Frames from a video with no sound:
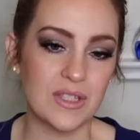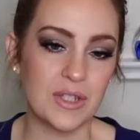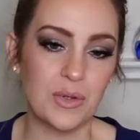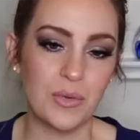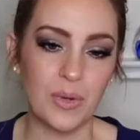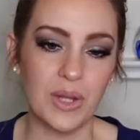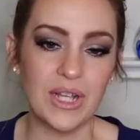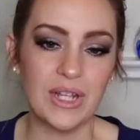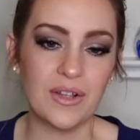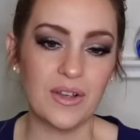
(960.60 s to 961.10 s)

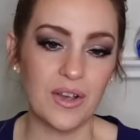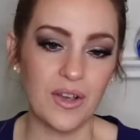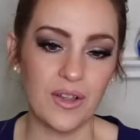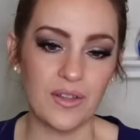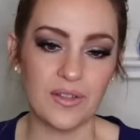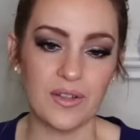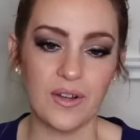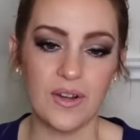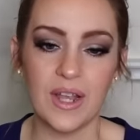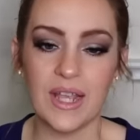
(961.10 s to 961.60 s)
green
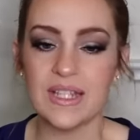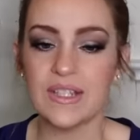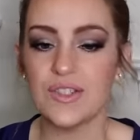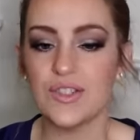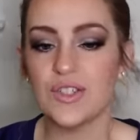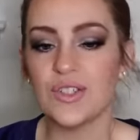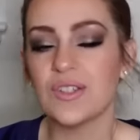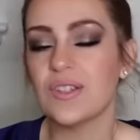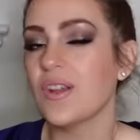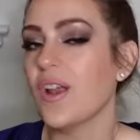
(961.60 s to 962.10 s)
color is
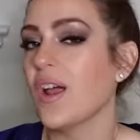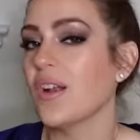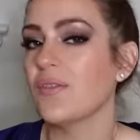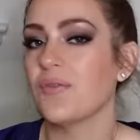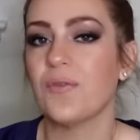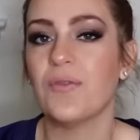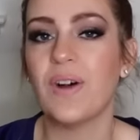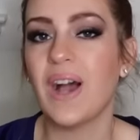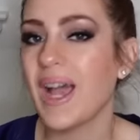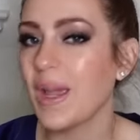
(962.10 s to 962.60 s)
just not
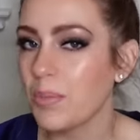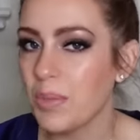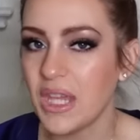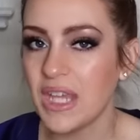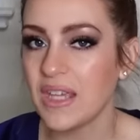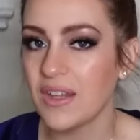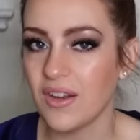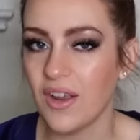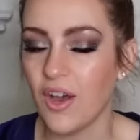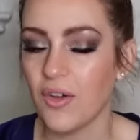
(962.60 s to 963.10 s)
vibing
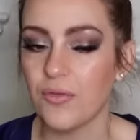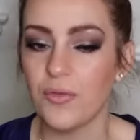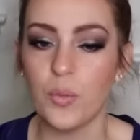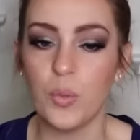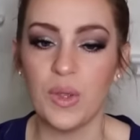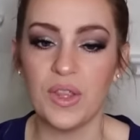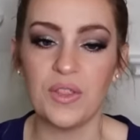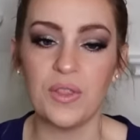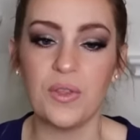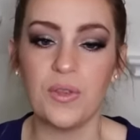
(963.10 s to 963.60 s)
enough
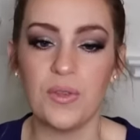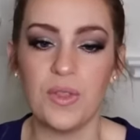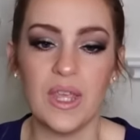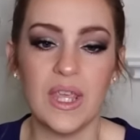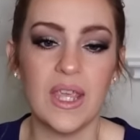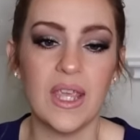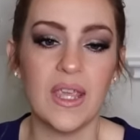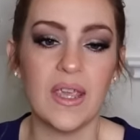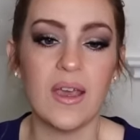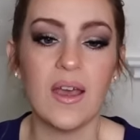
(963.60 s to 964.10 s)
with
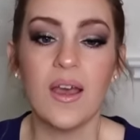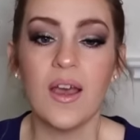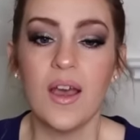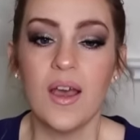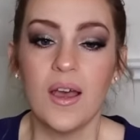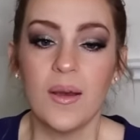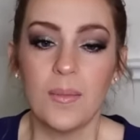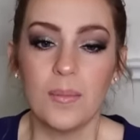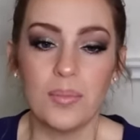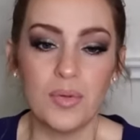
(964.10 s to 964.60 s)
the
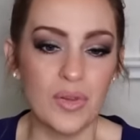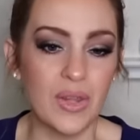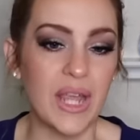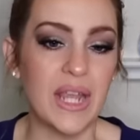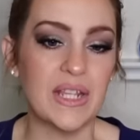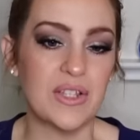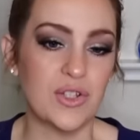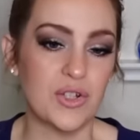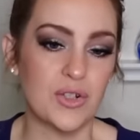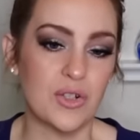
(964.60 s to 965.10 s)

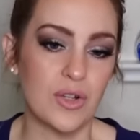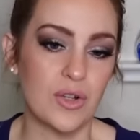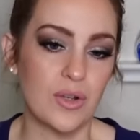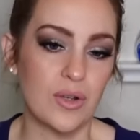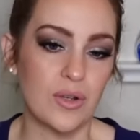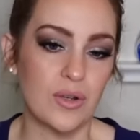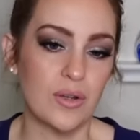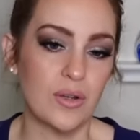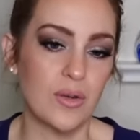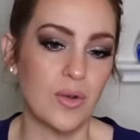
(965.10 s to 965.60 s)
blazer
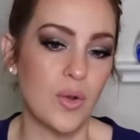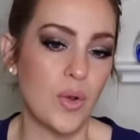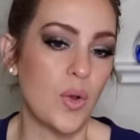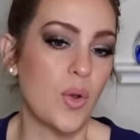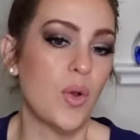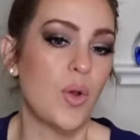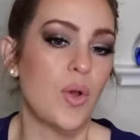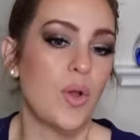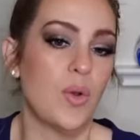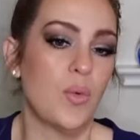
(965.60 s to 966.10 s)

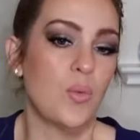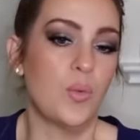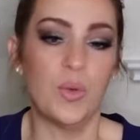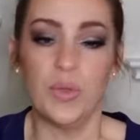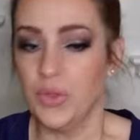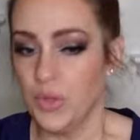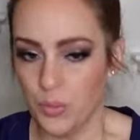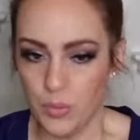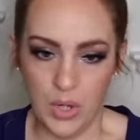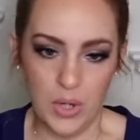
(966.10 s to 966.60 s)

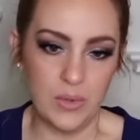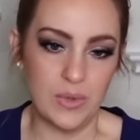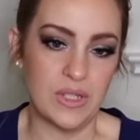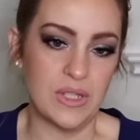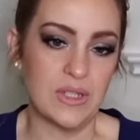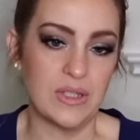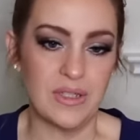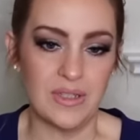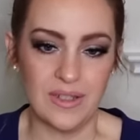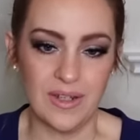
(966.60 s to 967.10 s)
with the
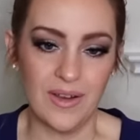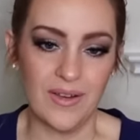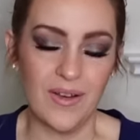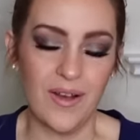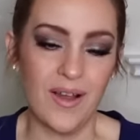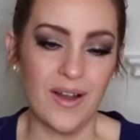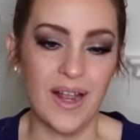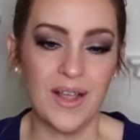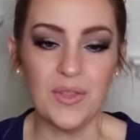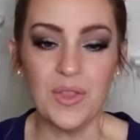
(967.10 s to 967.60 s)
roses stuck
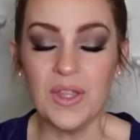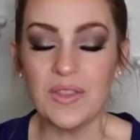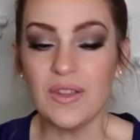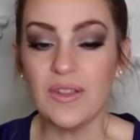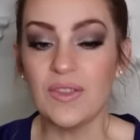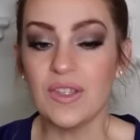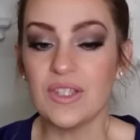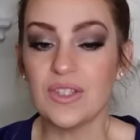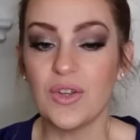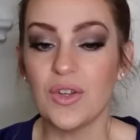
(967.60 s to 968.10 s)
on. I think that
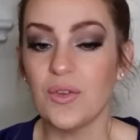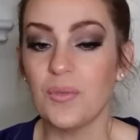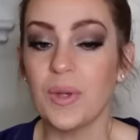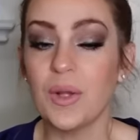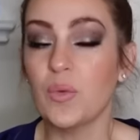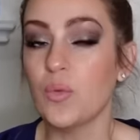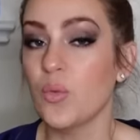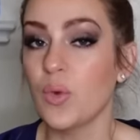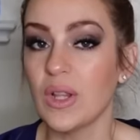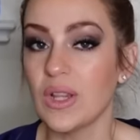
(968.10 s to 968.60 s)
this could have
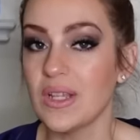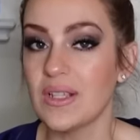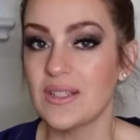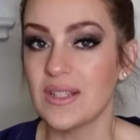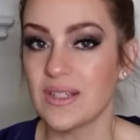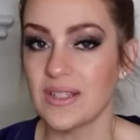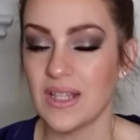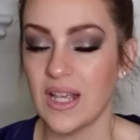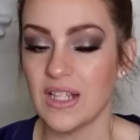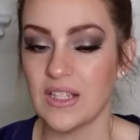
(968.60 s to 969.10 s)
been really
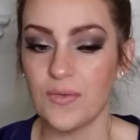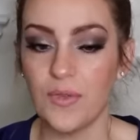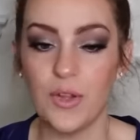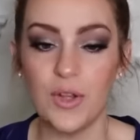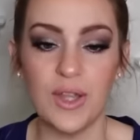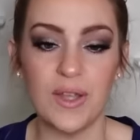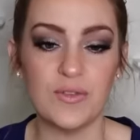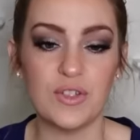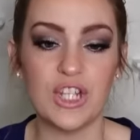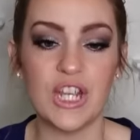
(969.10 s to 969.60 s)
successful
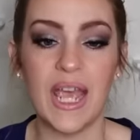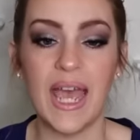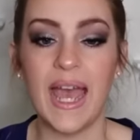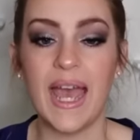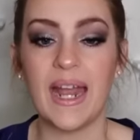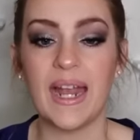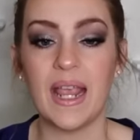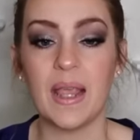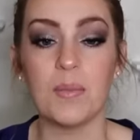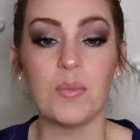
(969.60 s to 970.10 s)
if she
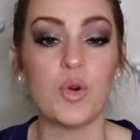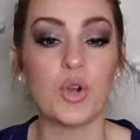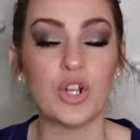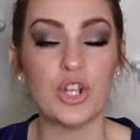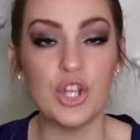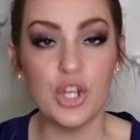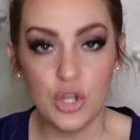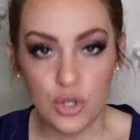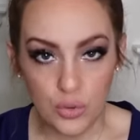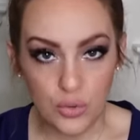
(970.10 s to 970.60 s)
had a more
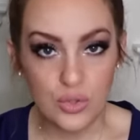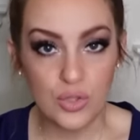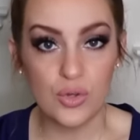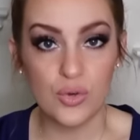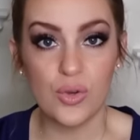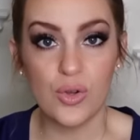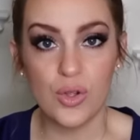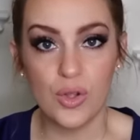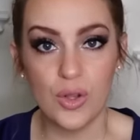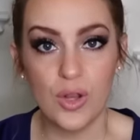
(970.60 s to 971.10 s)

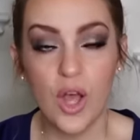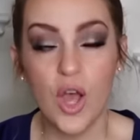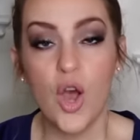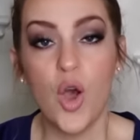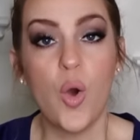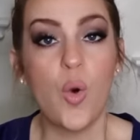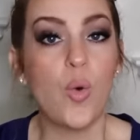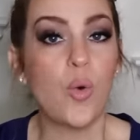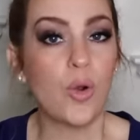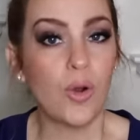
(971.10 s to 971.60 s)
neutral
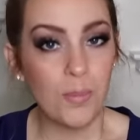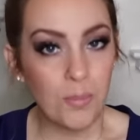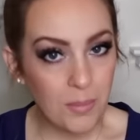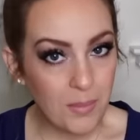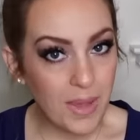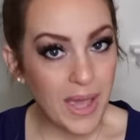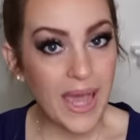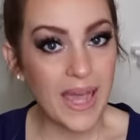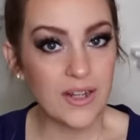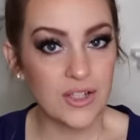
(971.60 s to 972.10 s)
or
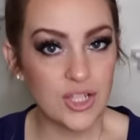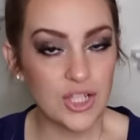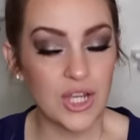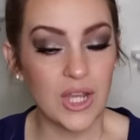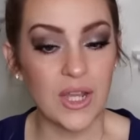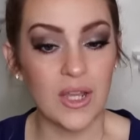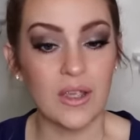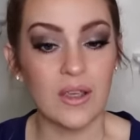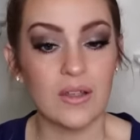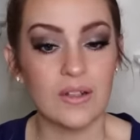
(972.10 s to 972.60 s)

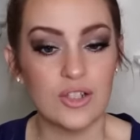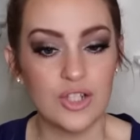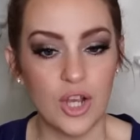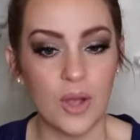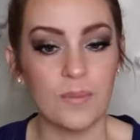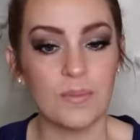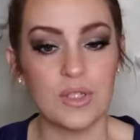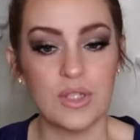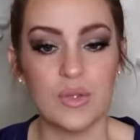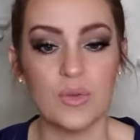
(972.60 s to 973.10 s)
matching
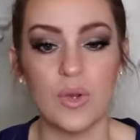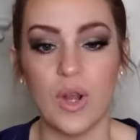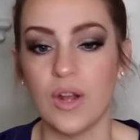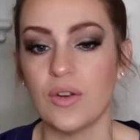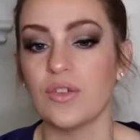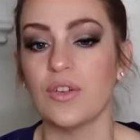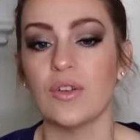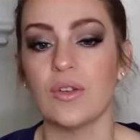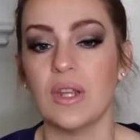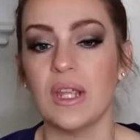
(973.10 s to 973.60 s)
jumpsuit
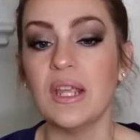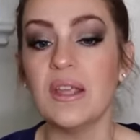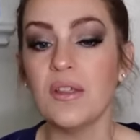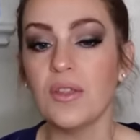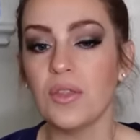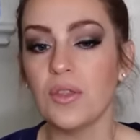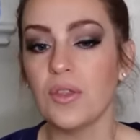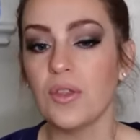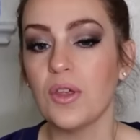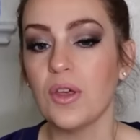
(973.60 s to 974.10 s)
underneath.